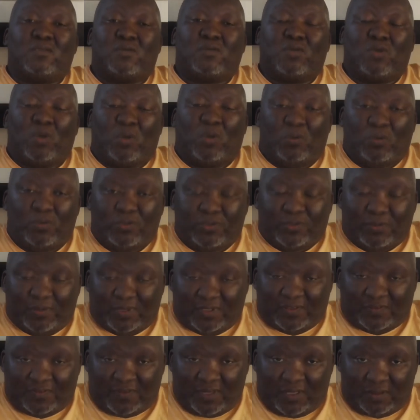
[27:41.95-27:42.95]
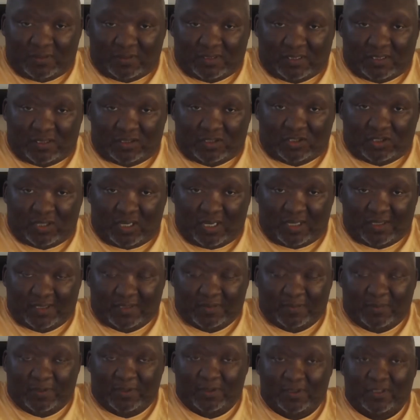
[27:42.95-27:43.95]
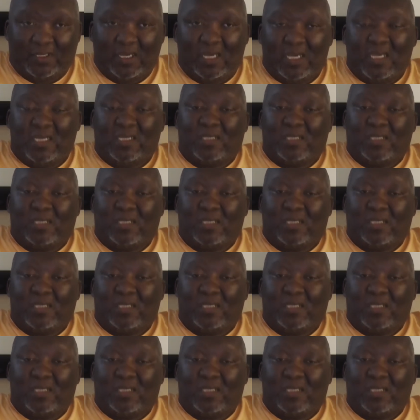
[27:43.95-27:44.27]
gold was found in Johannesburg.